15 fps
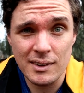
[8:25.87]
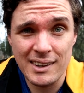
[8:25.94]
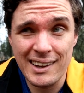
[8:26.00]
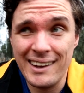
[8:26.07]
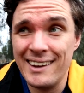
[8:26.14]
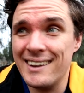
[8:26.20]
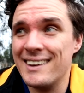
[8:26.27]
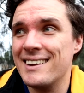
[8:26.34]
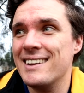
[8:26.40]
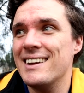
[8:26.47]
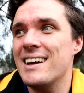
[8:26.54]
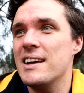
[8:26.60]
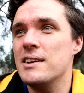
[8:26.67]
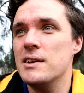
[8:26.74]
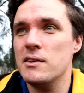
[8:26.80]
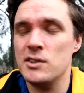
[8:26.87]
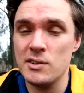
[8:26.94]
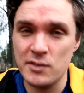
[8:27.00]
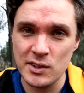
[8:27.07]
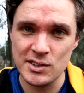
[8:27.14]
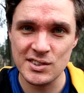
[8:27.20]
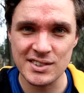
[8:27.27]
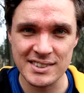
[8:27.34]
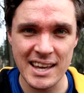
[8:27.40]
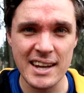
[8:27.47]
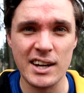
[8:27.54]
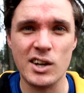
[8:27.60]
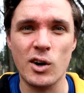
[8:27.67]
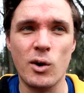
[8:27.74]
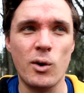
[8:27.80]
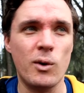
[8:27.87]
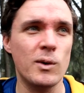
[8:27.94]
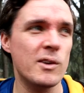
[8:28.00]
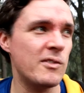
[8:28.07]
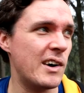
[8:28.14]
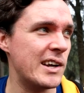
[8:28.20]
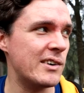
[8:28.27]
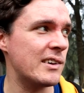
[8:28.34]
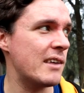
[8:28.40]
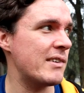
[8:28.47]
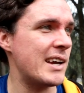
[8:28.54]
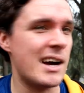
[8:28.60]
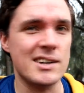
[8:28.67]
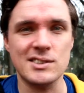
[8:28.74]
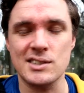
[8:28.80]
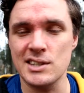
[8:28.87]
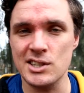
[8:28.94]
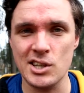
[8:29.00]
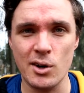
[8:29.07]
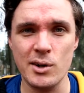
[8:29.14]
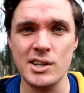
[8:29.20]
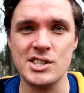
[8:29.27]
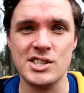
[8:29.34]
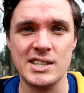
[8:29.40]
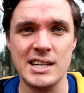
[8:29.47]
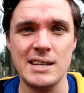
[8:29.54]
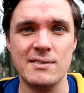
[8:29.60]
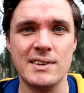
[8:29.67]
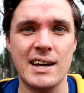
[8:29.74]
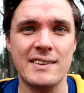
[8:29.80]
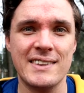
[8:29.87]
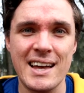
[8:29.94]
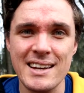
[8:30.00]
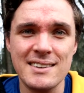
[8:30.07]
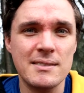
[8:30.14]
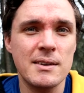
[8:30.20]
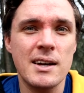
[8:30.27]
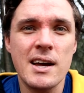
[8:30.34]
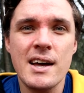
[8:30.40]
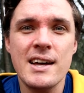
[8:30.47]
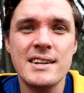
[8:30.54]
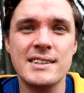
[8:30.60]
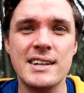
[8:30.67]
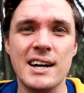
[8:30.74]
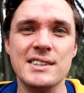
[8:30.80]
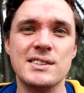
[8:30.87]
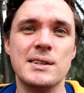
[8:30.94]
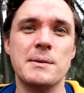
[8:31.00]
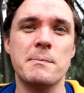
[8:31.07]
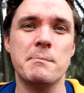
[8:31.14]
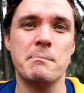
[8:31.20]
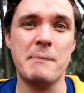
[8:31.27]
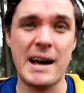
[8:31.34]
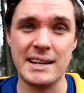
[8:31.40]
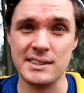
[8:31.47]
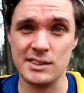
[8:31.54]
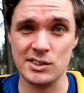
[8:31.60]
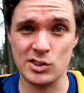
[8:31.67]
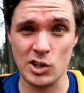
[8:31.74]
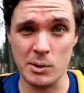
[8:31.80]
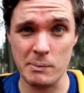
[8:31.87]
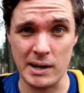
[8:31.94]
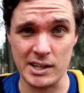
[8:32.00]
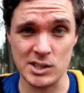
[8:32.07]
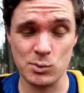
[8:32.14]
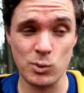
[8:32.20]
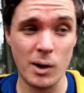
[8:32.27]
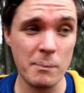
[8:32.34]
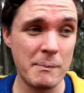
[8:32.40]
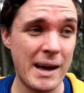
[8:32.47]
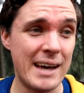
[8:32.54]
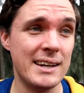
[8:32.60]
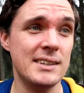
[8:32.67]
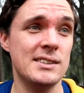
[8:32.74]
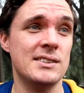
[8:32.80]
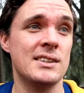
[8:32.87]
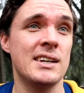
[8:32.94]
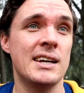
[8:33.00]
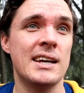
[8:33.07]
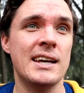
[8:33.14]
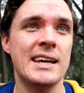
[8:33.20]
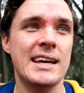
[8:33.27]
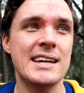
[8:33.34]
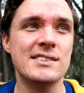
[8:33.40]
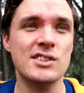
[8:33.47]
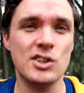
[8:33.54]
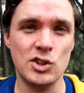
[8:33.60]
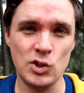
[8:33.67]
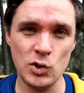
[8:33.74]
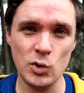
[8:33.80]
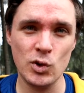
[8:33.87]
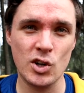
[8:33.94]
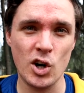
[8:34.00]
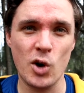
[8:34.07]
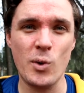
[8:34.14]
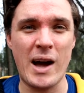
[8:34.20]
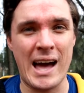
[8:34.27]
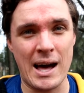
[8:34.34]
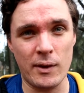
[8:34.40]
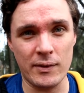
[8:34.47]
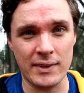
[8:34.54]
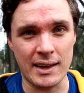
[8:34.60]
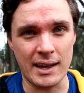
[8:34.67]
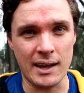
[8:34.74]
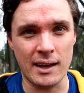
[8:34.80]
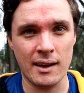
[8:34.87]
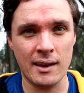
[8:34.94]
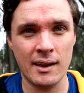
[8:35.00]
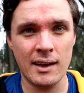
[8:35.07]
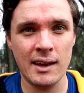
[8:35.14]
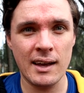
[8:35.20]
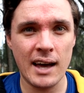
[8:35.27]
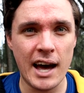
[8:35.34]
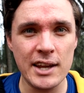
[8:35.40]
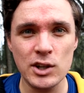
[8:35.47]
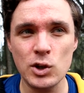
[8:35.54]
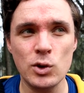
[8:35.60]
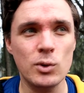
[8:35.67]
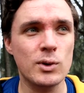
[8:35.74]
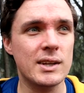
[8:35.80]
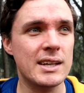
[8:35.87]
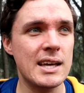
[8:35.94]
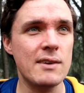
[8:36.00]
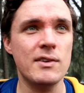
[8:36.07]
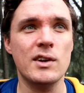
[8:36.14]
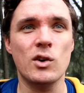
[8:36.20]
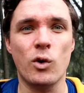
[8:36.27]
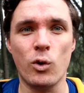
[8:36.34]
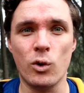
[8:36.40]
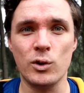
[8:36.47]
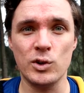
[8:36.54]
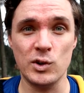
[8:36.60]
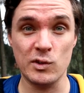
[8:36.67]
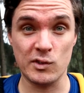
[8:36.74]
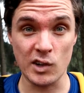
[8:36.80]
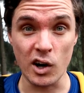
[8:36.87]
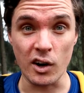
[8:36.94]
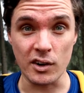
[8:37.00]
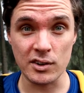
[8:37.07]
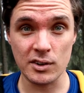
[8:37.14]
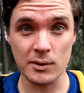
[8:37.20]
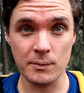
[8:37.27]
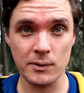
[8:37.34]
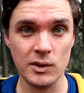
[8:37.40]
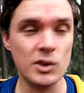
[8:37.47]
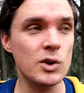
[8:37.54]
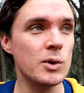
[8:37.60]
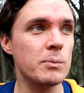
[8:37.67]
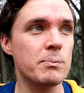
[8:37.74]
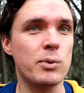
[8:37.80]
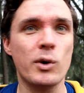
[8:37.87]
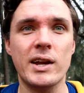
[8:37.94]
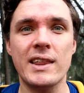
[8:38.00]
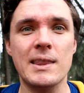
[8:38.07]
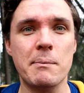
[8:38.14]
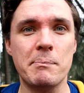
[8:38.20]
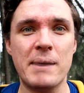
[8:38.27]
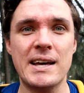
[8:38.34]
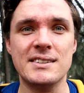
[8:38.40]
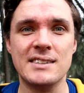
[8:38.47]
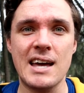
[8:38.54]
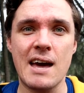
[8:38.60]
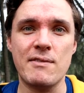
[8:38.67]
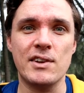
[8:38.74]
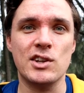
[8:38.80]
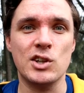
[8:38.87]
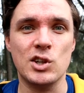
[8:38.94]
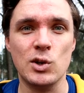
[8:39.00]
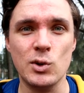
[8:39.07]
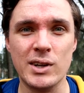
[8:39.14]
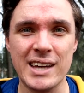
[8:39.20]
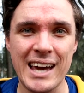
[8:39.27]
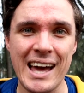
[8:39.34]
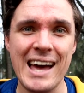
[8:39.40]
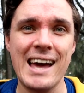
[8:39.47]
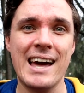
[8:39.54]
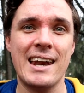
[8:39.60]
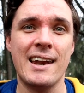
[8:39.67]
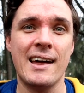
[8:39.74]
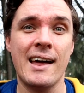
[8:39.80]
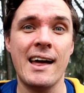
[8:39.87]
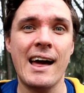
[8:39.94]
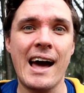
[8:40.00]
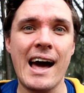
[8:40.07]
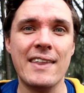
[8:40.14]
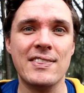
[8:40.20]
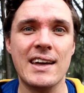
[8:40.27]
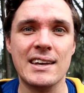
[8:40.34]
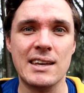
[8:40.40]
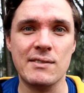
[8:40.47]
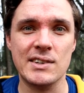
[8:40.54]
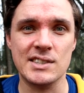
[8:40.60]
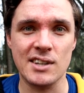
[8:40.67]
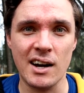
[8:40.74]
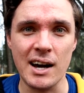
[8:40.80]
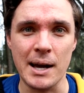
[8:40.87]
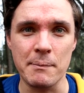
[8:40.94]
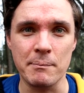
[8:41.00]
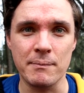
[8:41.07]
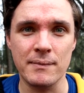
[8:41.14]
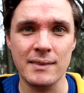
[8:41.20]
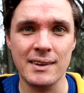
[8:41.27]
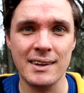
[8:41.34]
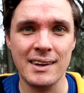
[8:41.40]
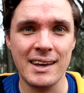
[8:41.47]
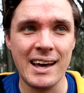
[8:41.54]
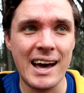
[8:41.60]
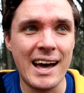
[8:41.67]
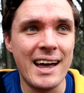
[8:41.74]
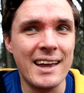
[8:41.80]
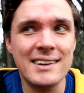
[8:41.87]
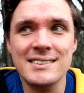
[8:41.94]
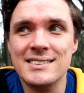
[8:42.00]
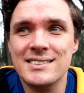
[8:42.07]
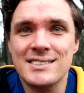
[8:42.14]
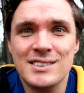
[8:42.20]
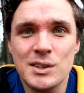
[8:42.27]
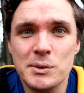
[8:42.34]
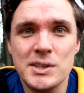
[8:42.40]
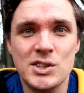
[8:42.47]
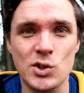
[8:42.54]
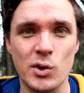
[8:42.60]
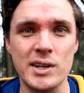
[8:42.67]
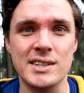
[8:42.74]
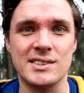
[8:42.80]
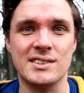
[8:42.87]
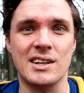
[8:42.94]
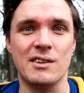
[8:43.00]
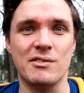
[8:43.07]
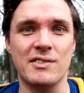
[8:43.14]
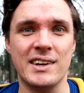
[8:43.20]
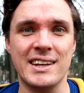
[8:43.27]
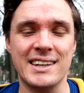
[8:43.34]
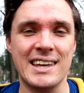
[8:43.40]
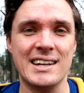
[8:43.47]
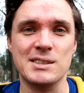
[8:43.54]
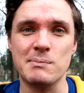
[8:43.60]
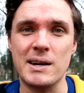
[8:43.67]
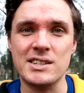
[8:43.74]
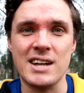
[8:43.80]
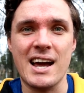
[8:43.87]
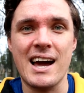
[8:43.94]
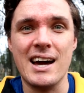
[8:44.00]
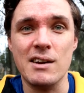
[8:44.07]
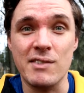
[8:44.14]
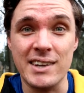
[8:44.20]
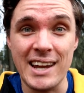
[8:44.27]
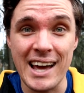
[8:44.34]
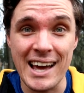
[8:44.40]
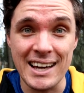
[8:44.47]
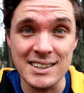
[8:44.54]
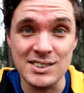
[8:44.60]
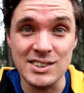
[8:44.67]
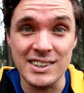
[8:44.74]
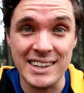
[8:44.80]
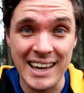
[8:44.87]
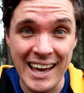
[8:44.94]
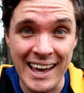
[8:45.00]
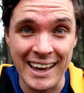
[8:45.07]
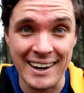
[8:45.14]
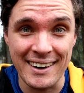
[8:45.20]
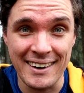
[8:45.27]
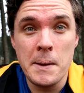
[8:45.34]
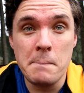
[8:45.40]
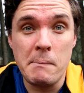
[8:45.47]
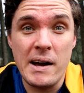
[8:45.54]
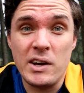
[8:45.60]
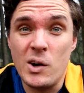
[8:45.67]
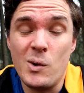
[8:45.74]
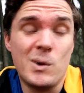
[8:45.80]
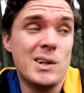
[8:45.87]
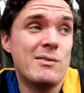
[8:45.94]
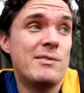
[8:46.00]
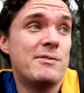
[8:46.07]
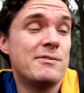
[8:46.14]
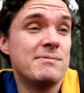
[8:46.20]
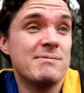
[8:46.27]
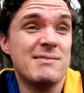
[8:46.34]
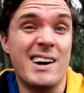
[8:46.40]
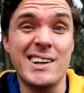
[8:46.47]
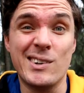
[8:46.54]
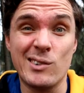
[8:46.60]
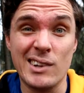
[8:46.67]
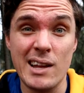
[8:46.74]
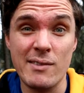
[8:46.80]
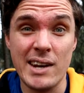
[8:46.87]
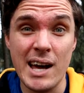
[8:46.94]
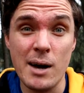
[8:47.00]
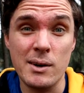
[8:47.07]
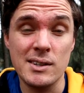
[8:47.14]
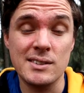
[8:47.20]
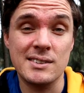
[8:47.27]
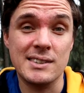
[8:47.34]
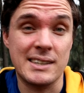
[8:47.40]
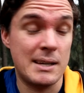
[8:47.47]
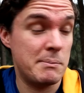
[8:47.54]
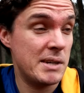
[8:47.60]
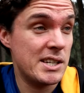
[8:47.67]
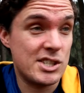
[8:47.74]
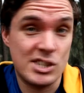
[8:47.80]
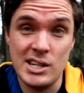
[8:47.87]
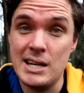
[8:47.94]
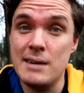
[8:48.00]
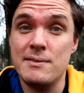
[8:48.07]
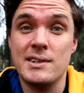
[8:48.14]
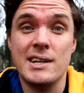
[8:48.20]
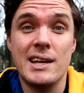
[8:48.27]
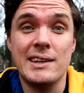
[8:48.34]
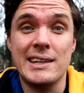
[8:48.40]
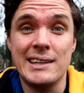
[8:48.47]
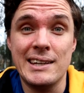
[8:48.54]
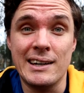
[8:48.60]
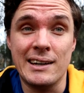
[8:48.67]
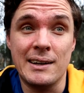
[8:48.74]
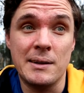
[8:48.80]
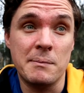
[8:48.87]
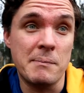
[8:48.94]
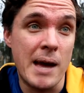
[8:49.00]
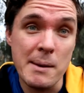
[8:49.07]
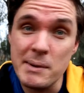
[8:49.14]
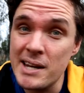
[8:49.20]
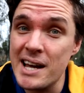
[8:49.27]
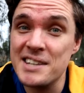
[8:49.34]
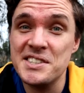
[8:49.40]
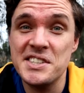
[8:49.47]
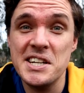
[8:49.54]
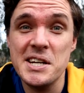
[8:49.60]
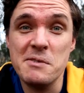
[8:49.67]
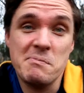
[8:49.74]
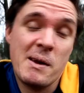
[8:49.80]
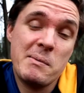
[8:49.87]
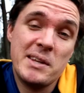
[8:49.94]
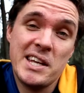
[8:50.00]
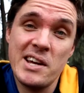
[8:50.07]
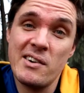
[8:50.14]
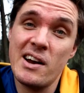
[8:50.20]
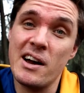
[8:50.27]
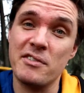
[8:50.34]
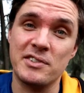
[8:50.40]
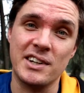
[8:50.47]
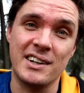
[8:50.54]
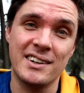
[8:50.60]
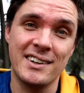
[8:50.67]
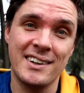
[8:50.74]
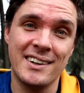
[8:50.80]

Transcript: Like, if you set a goal of under 11 hours and you don't achieve that, that doesn't matter so much. What matters is that you go out there and you give it all you've got. You put in the best effort that you can at that given time, and you enjoy yourself and get as much out of it as you can. My goal of under 11 hours can be achieved another year, maybe next year, maybe the year after.